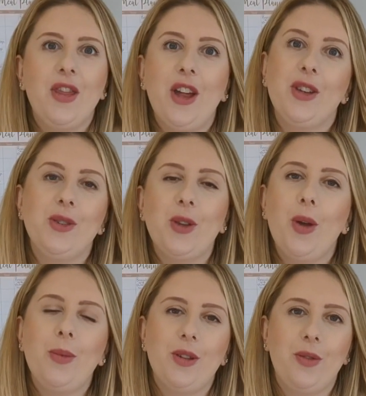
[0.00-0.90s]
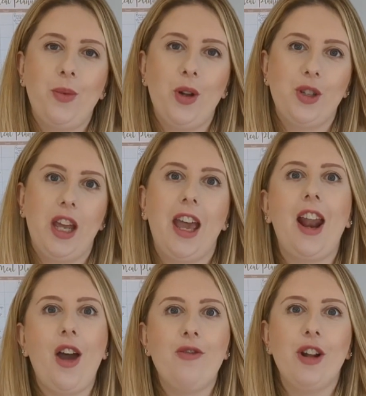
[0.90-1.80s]
Thank you so much for watching and
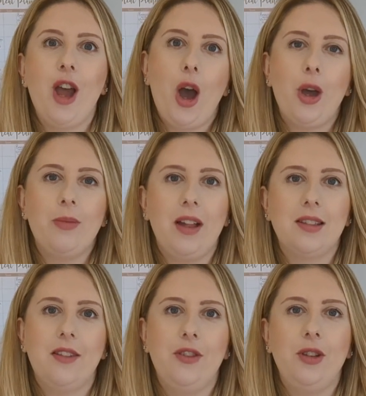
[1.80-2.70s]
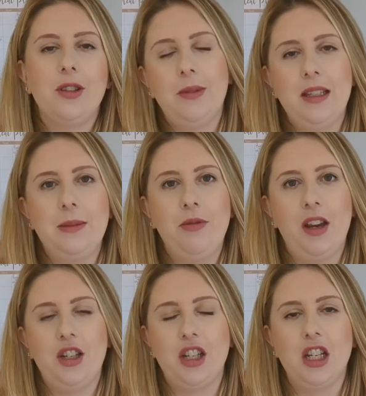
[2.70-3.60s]
I really hope that's given you some
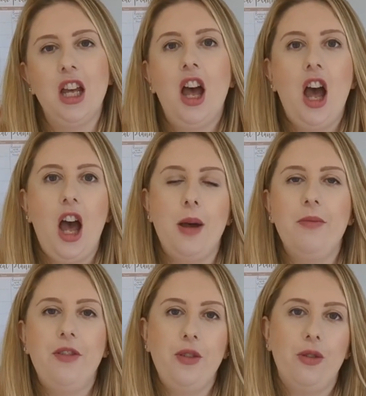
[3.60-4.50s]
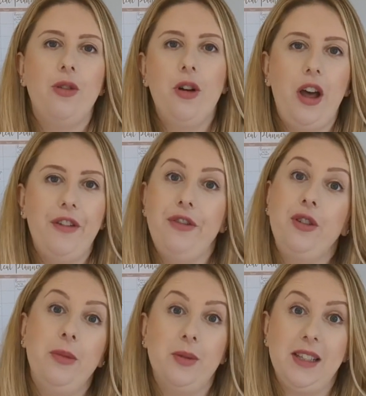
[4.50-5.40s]
inspiration um, for your uh,
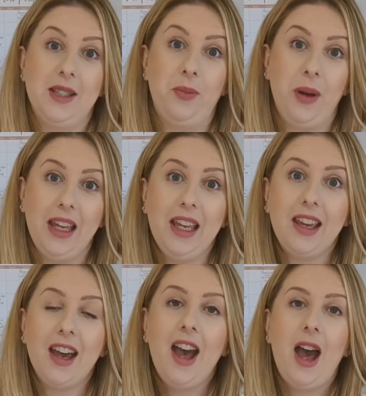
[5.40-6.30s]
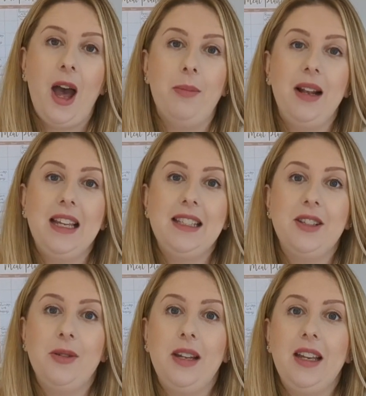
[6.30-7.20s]
food meals this week. Um, please
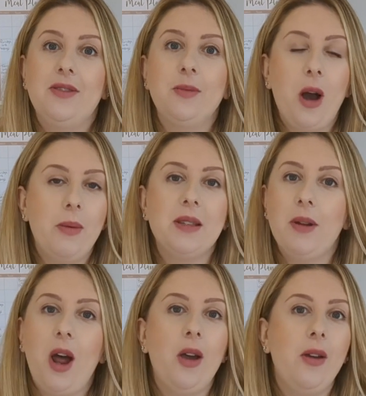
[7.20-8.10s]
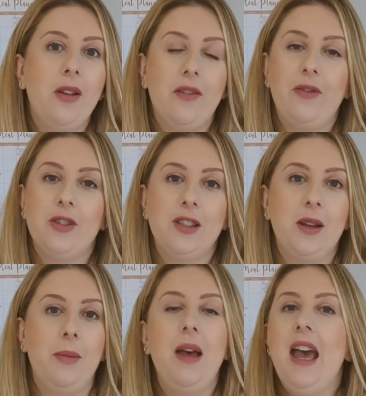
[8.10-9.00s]
do leave some comments below for
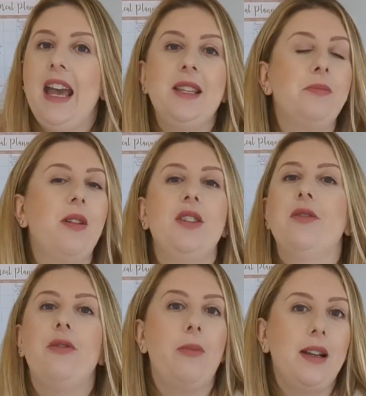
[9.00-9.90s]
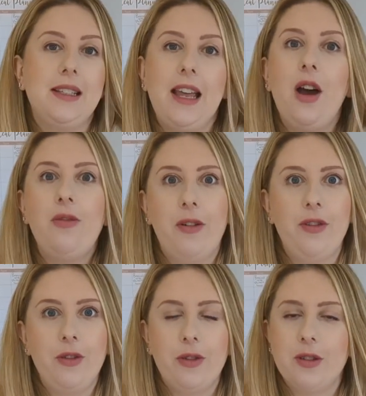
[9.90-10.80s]
some inspiration for myself,
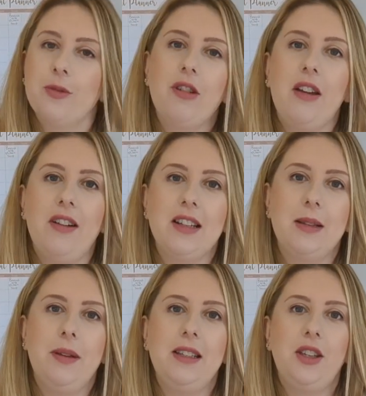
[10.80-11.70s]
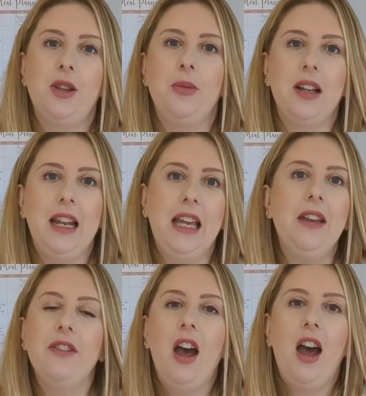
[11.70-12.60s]
whether you've got some great recipes that you want to
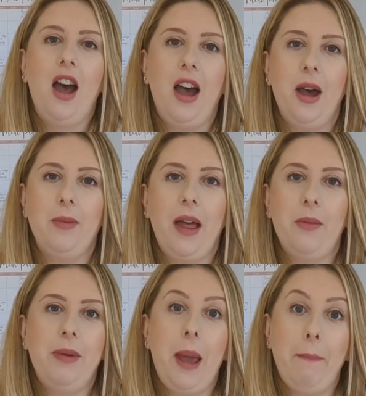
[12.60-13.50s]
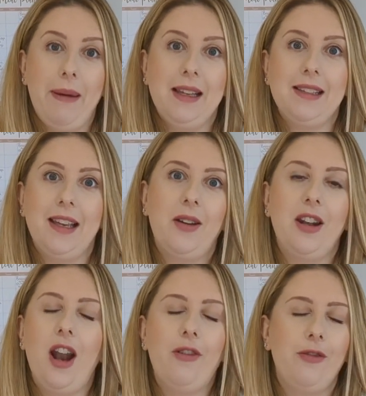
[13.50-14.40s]
leave, um, that would be amazing.
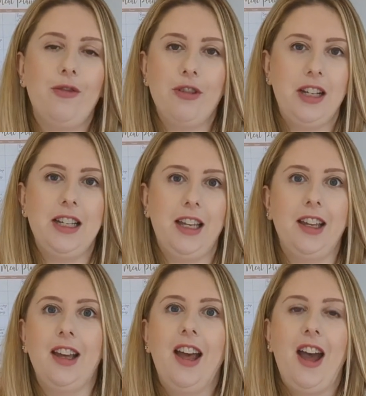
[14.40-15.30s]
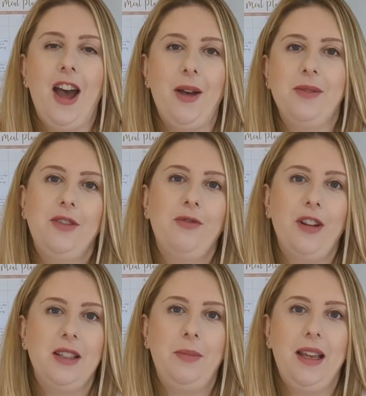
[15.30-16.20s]
I'd love reading um, different
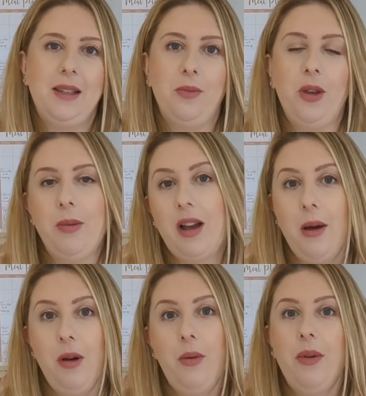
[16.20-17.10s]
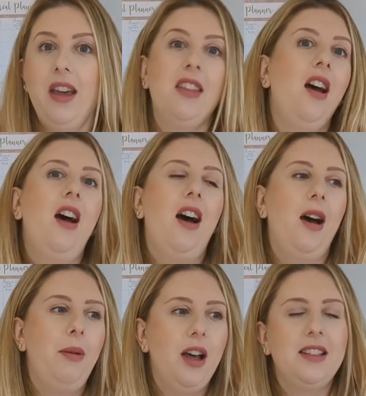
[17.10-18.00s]
recipes and what you might come up with.
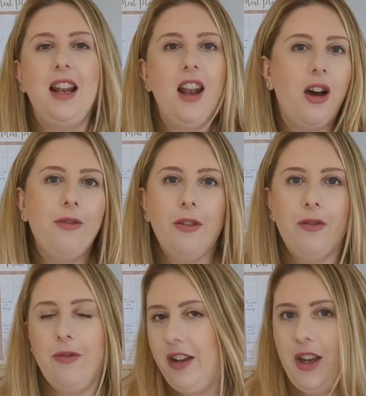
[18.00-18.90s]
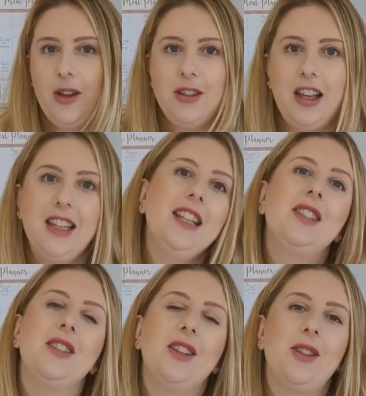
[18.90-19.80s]
I personally love videos like
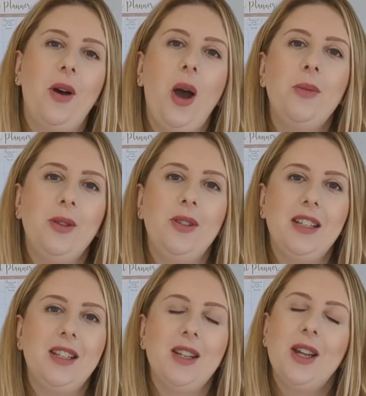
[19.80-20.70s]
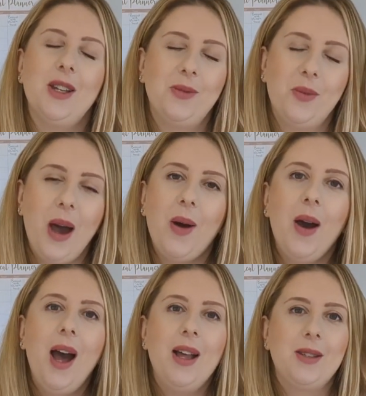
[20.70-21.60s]
this, so I hope you did as
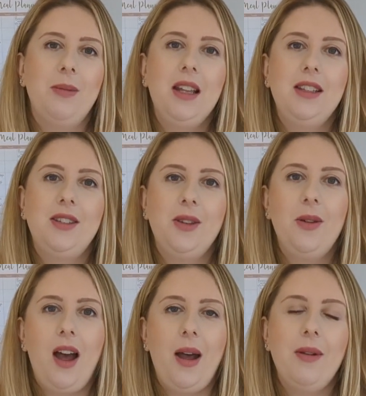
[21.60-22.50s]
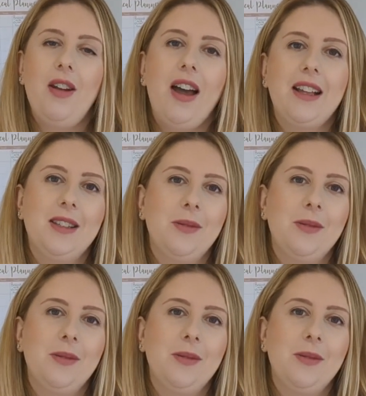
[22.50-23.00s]
well. So please do uh, like and